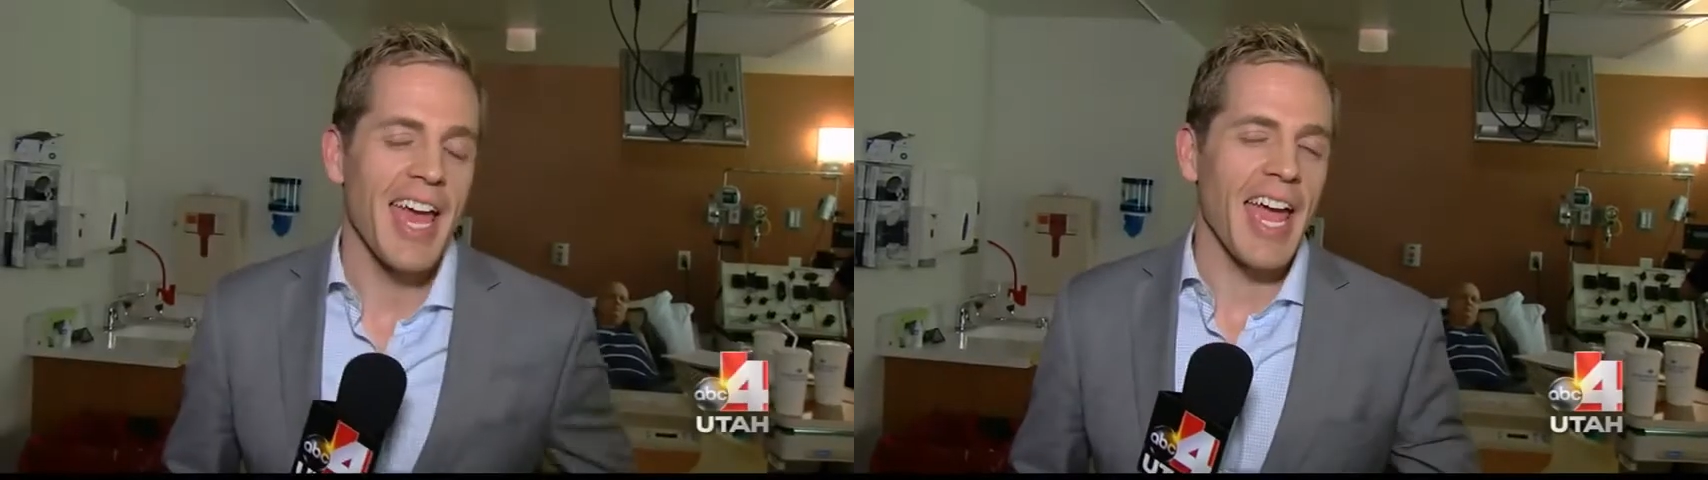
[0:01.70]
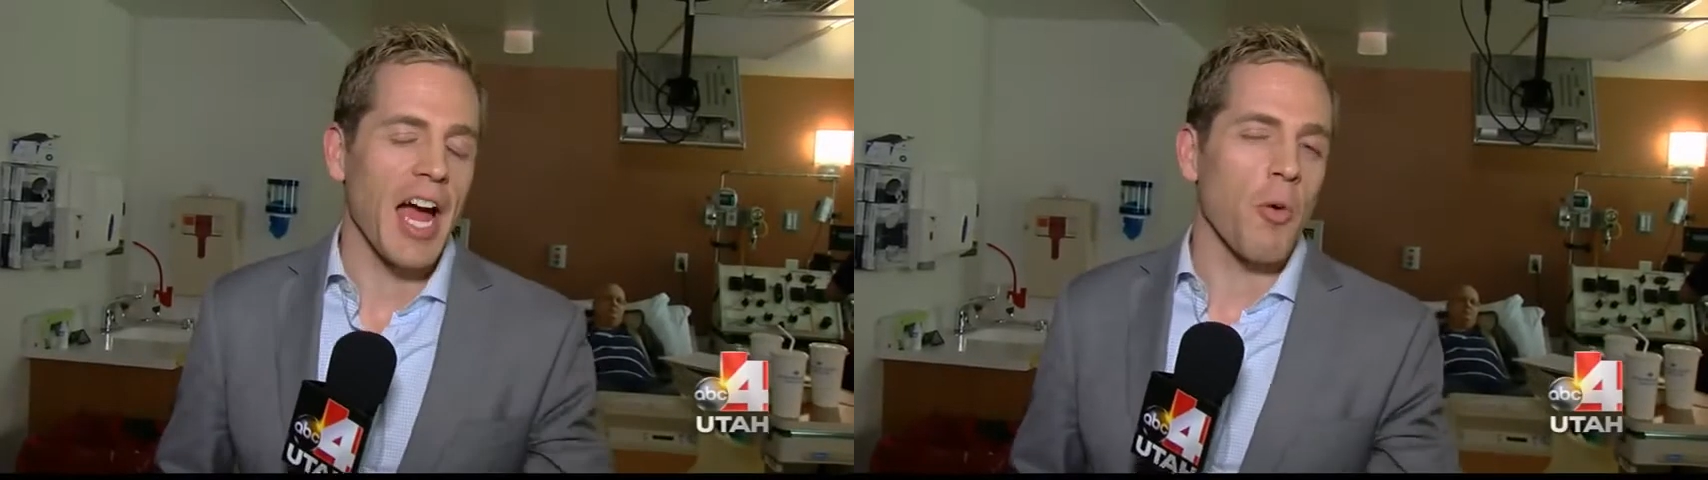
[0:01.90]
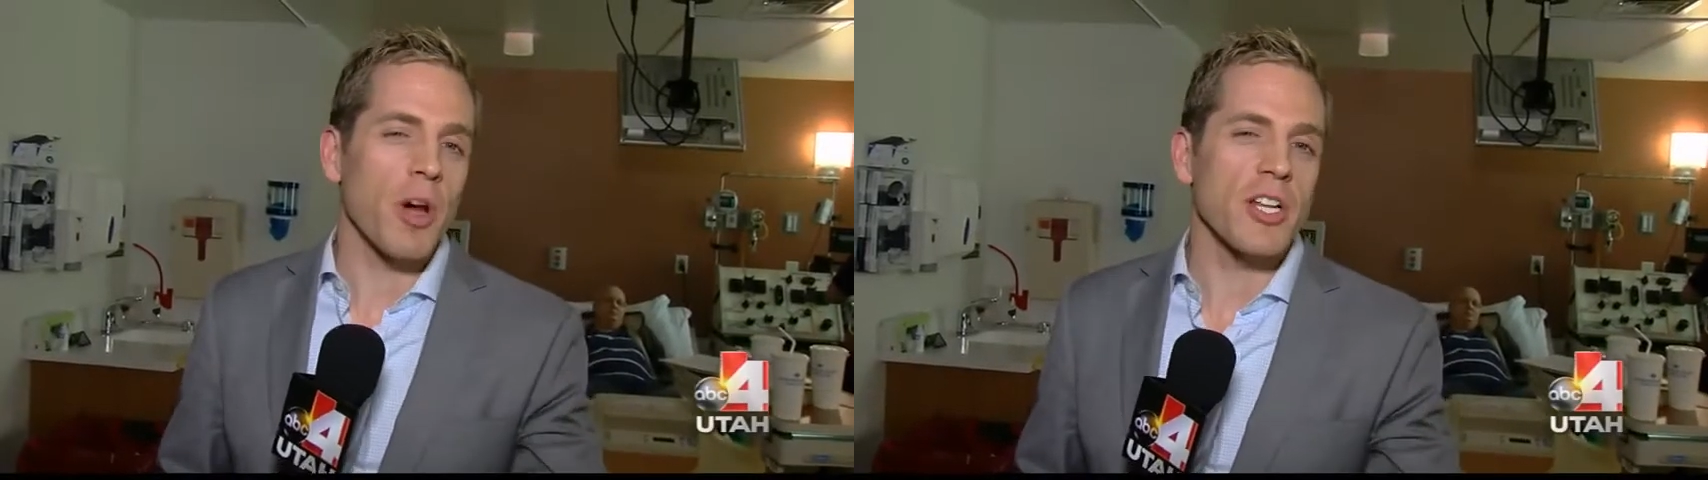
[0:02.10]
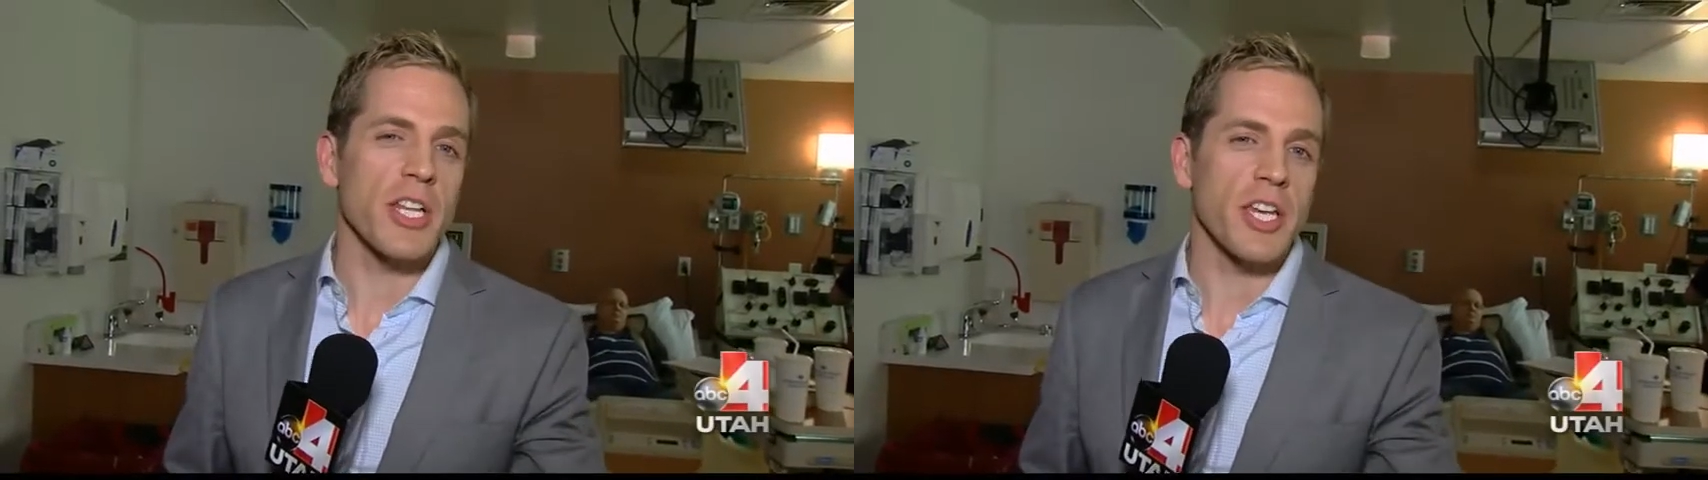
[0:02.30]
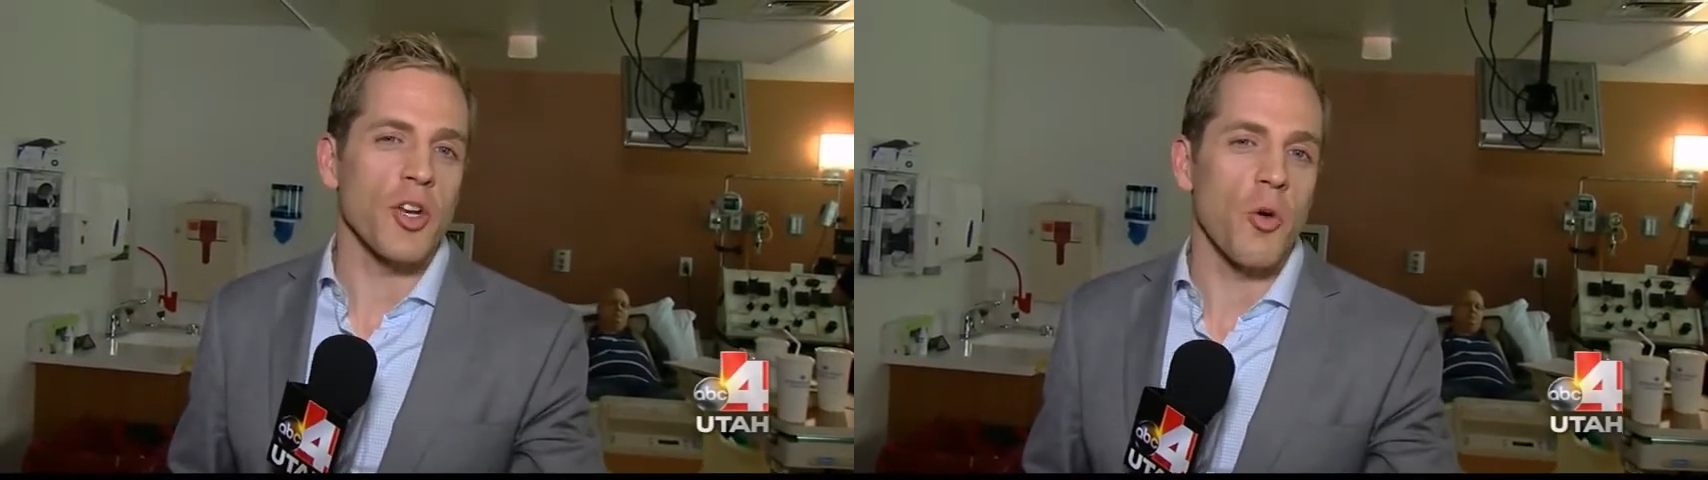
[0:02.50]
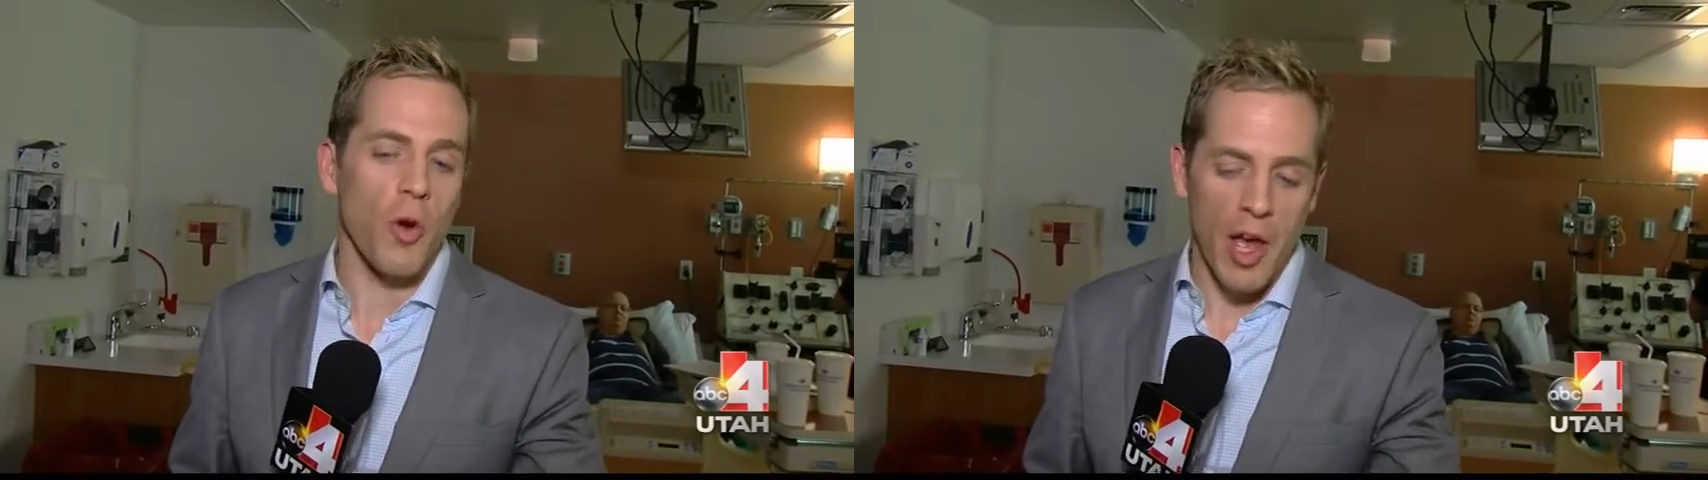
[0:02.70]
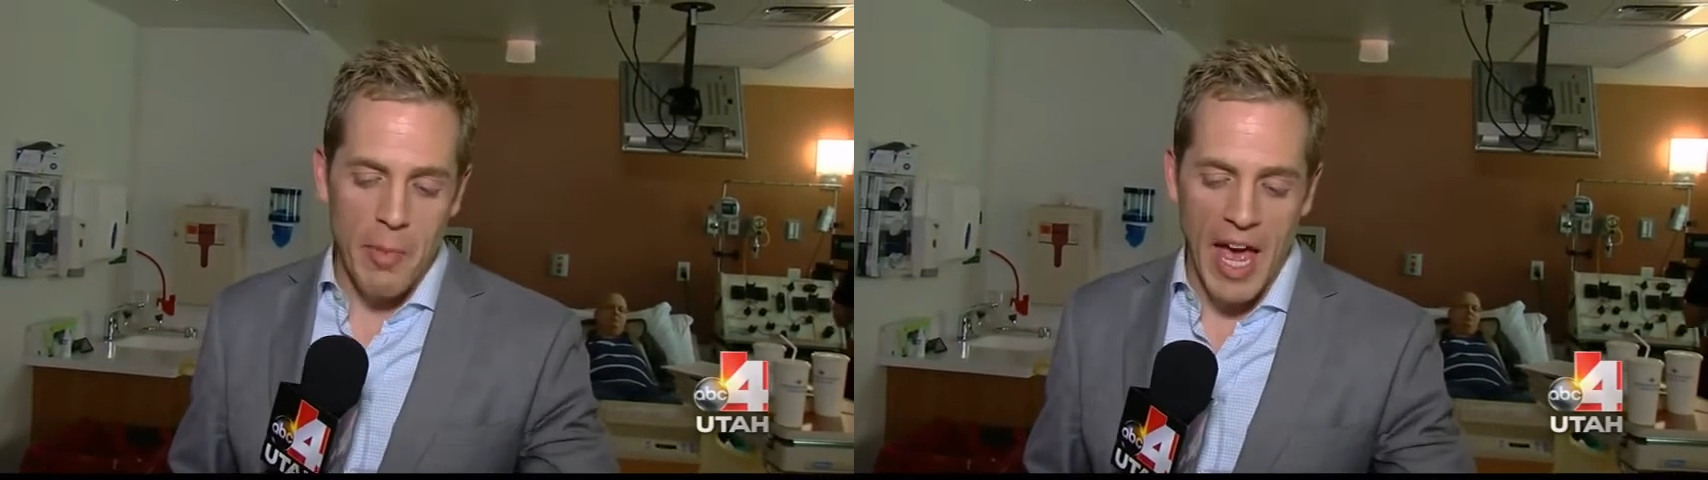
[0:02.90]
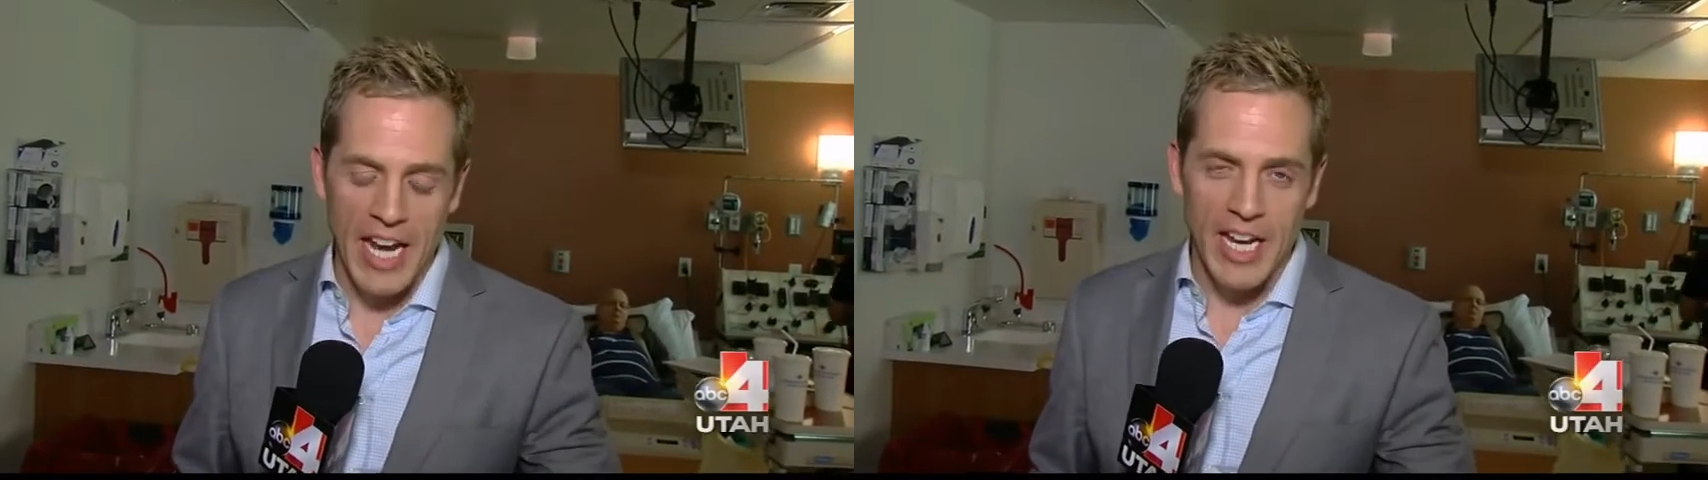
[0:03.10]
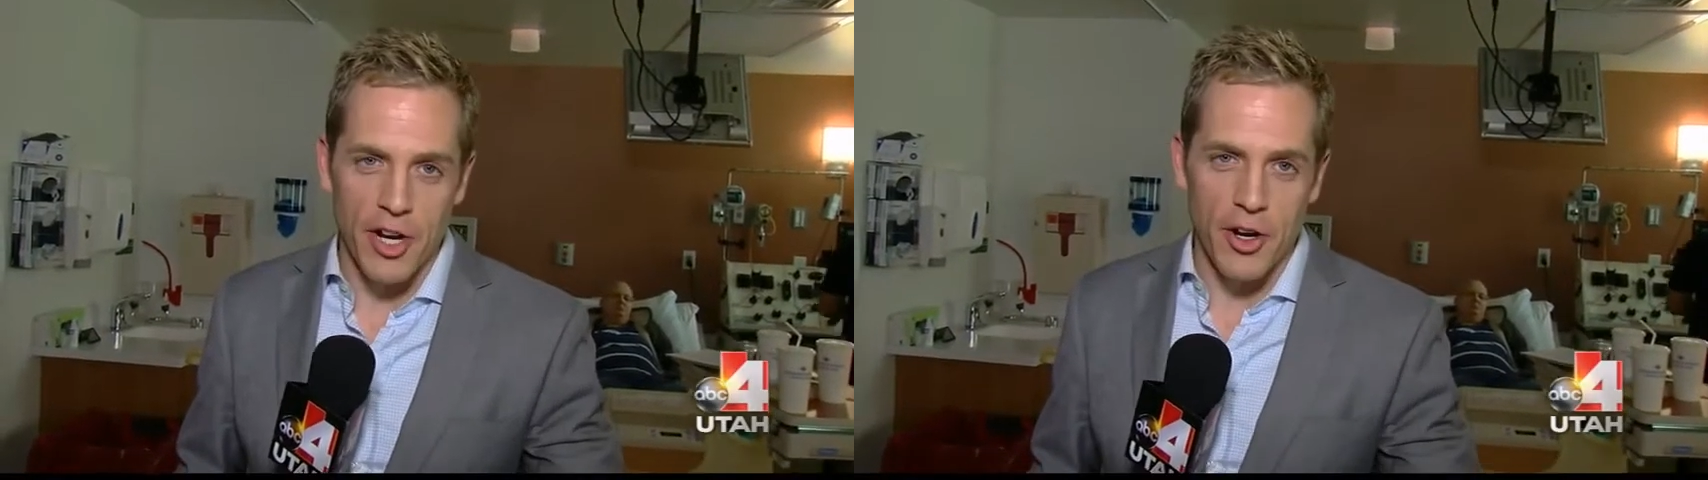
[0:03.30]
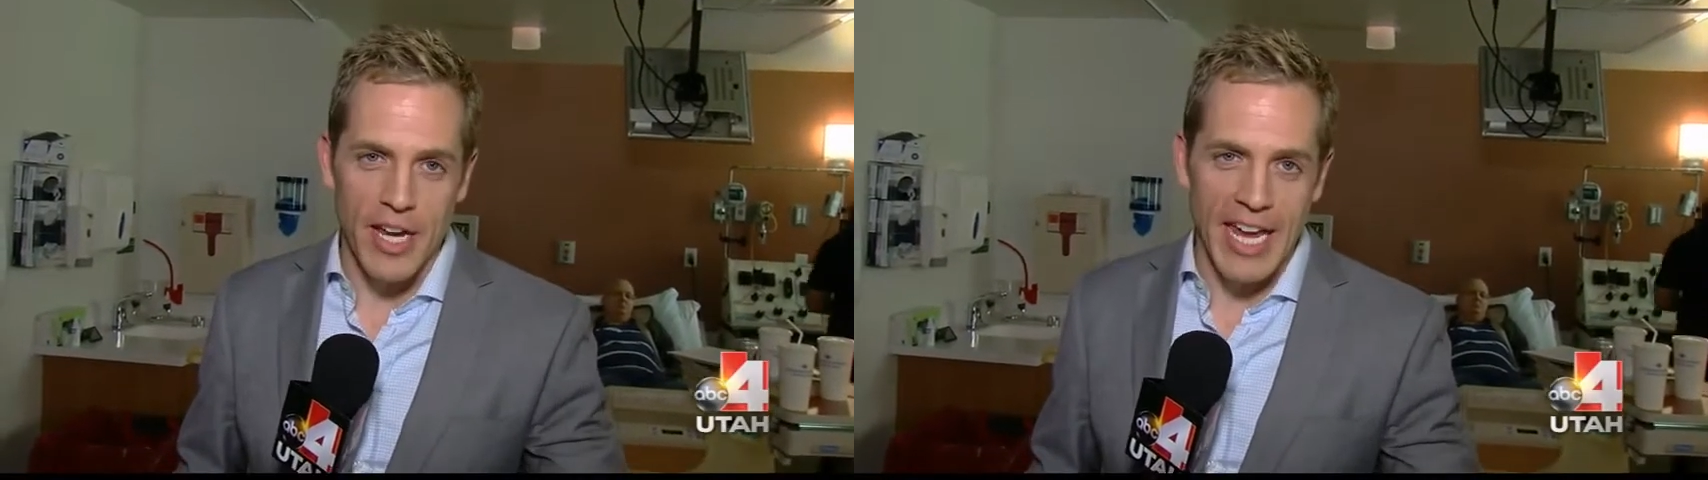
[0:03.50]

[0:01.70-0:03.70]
Hey, I wanted to let you know where I'm at here.